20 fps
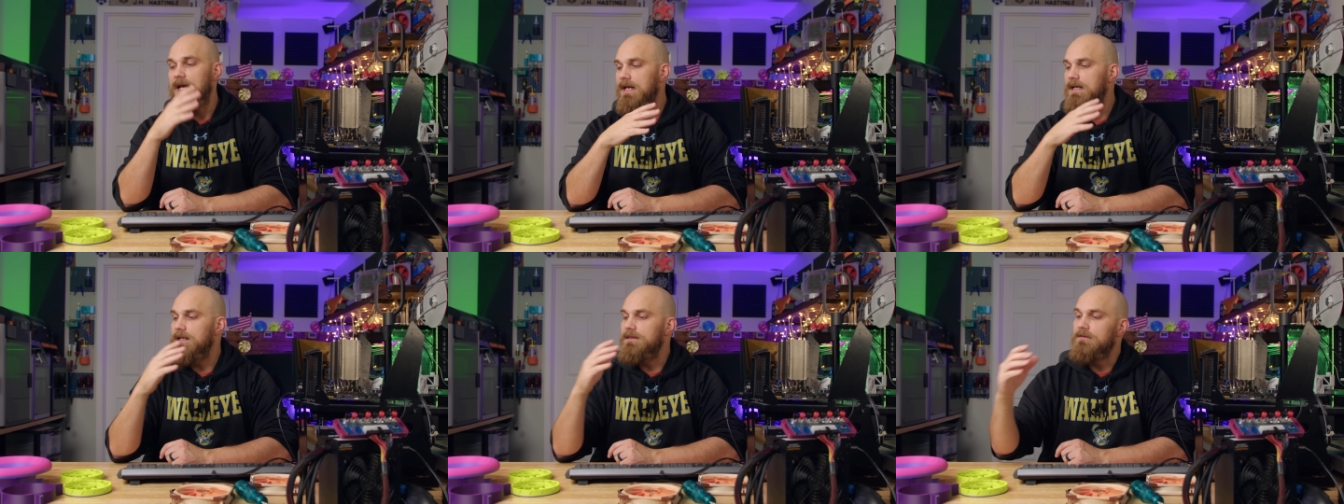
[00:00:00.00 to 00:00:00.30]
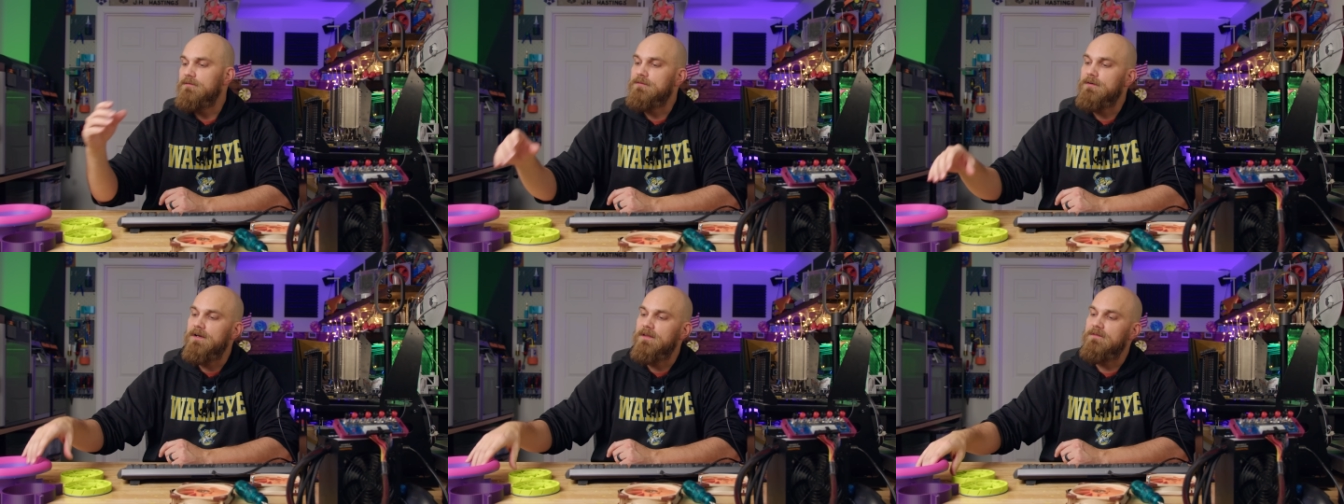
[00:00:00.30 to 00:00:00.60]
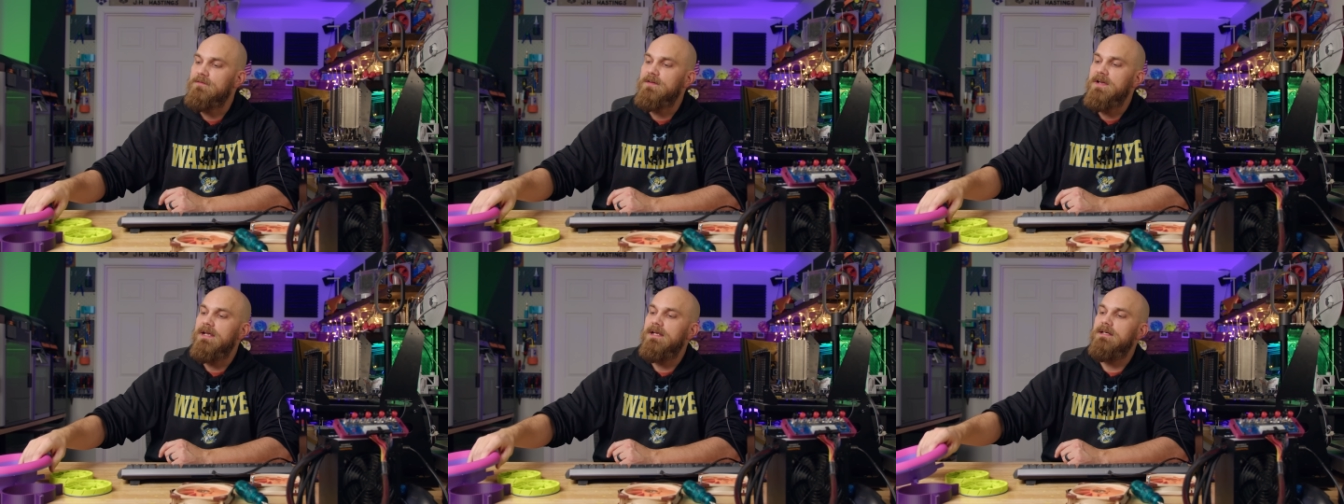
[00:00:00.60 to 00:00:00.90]
And at the front
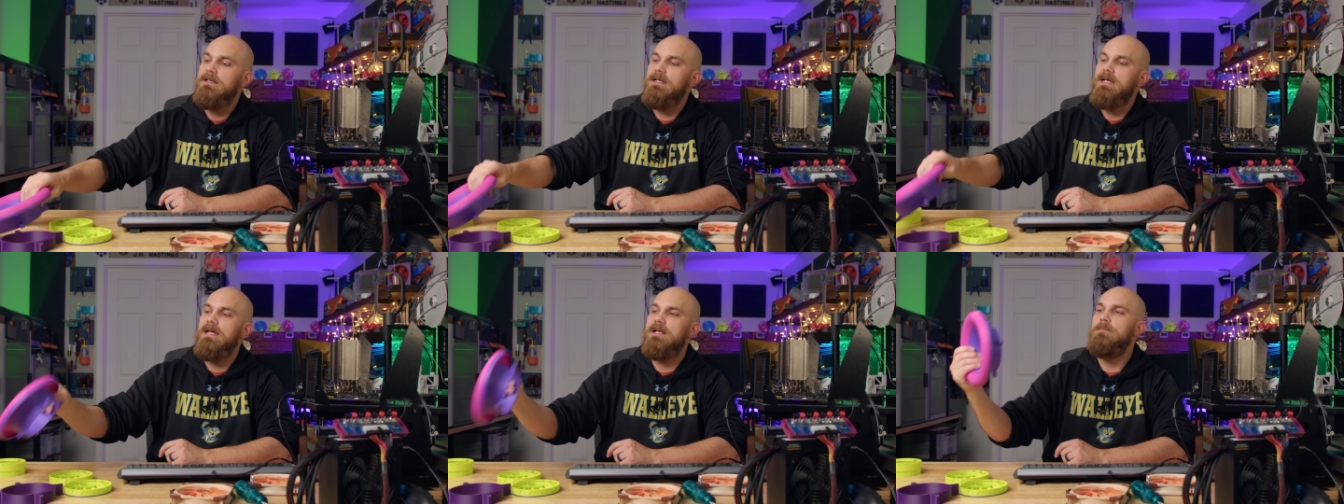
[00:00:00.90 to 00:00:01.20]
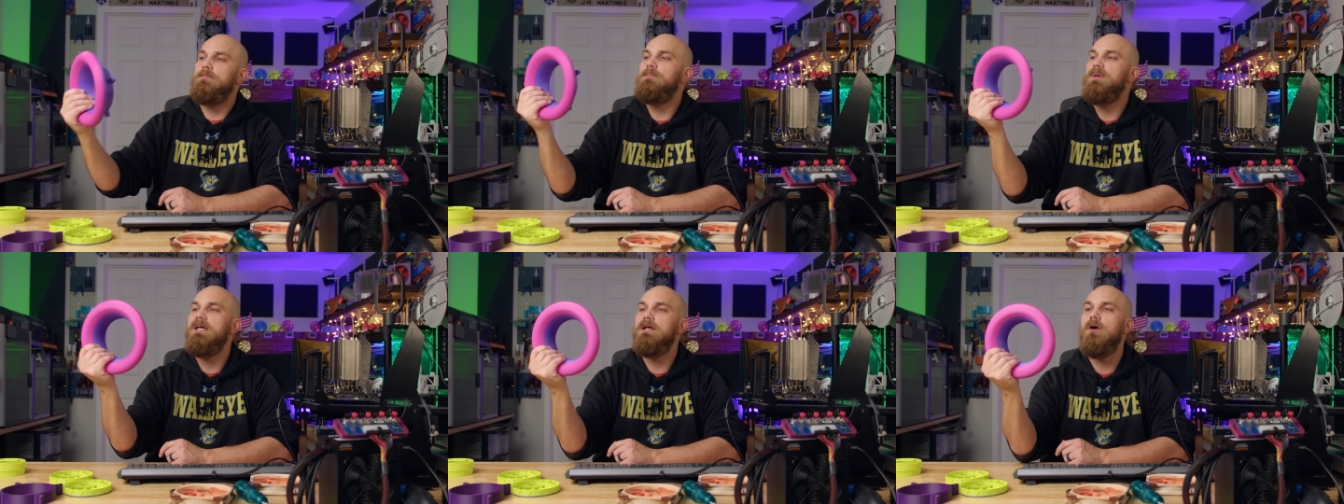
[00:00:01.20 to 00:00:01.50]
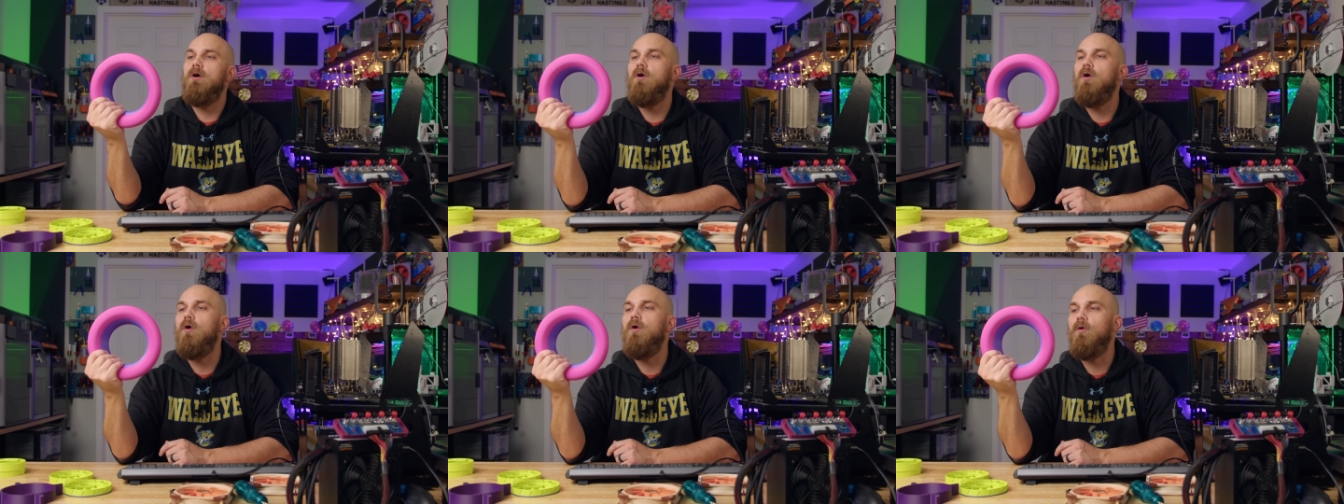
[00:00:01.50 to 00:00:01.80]
of the fan, you got a big
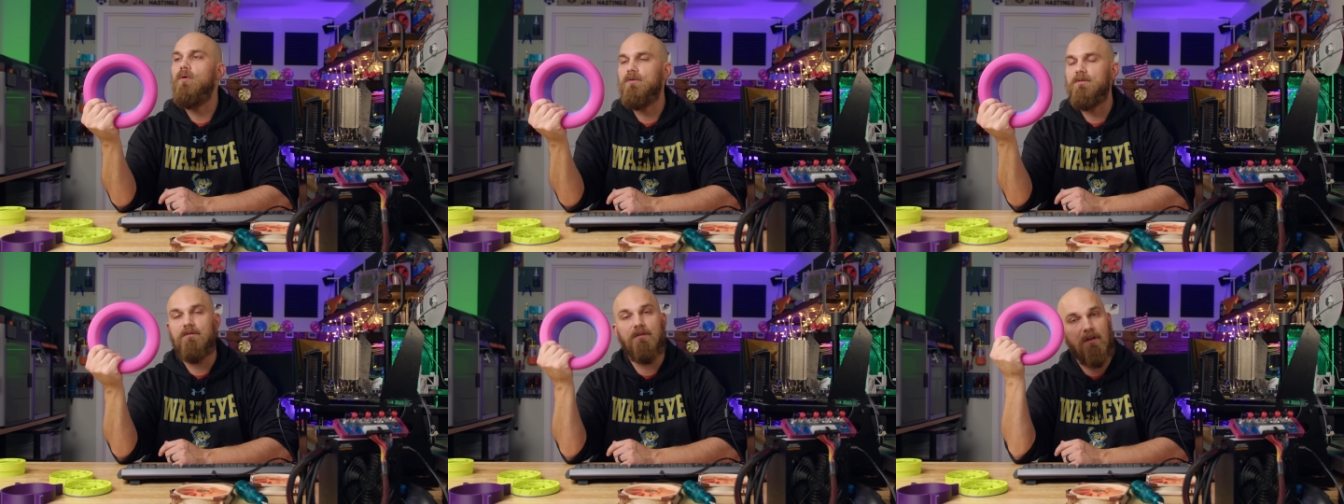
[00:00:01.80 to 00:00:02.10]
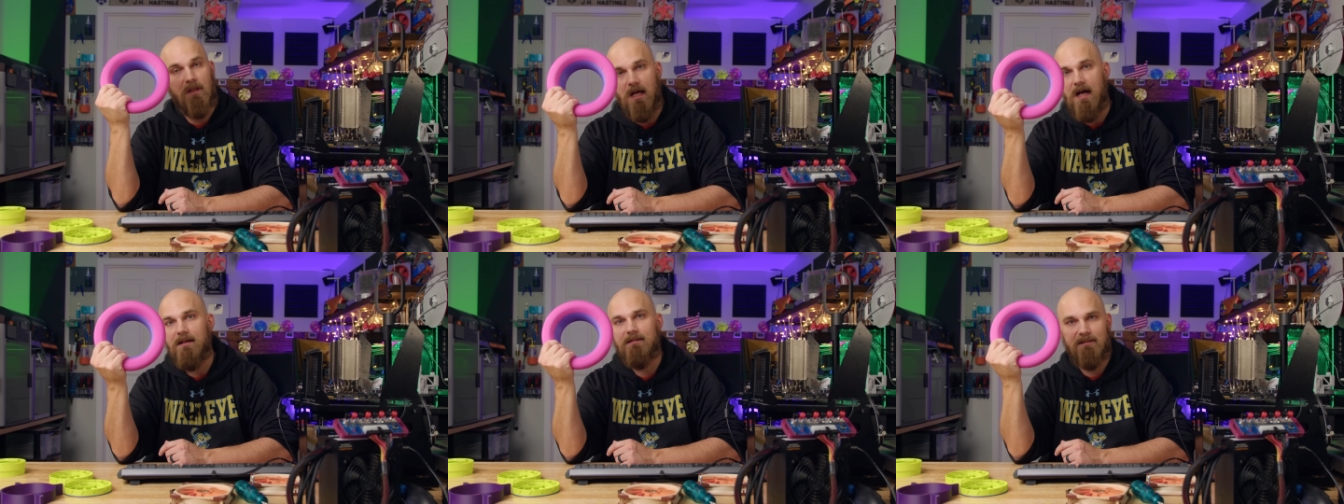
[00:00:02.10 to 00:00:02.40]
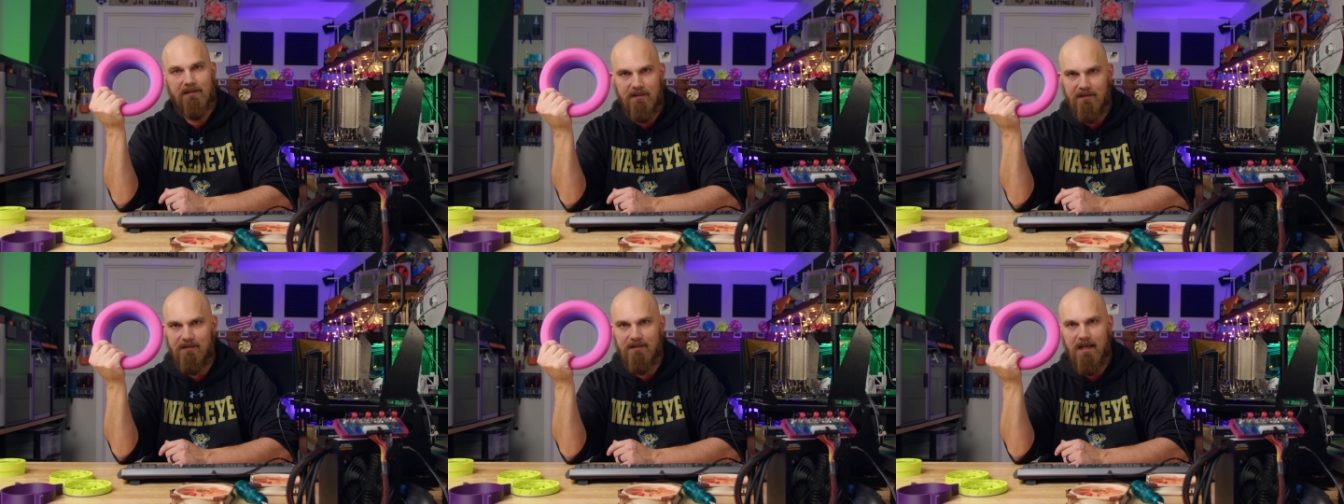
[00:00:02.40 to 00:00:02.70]
old
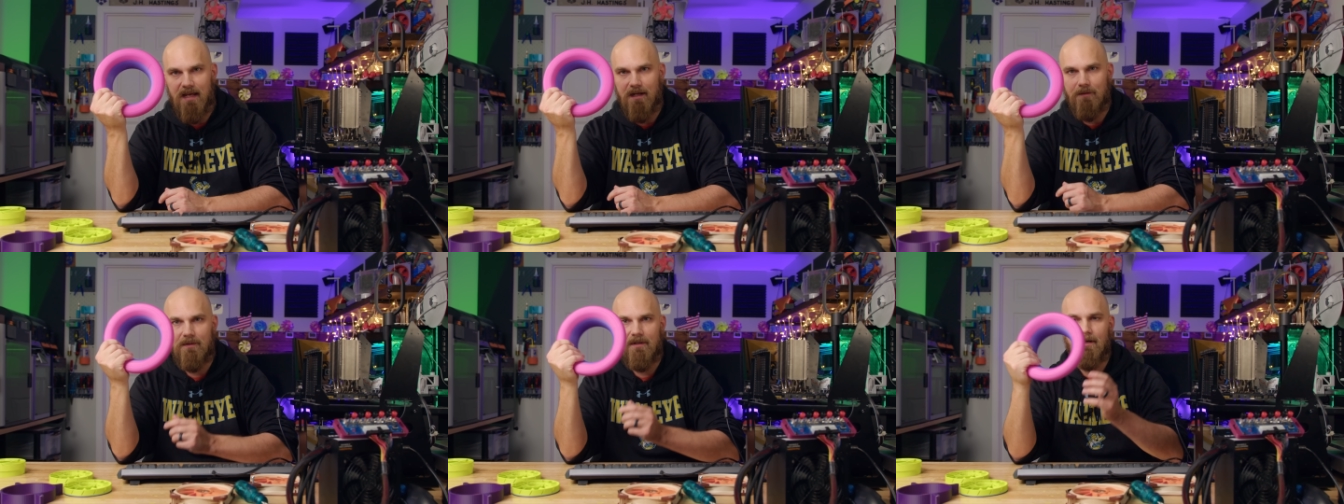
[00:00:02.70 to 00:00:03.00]
velocity stack.